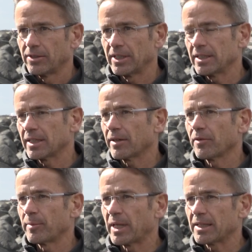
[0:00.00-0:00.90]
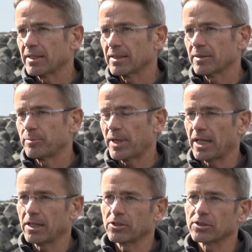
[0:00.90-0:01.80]
The Intergovernmental
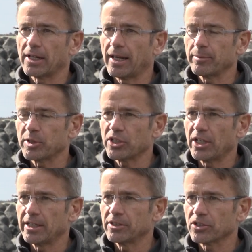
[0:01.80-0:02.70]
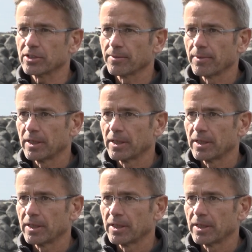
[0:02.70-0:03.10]
Panel on Climate Change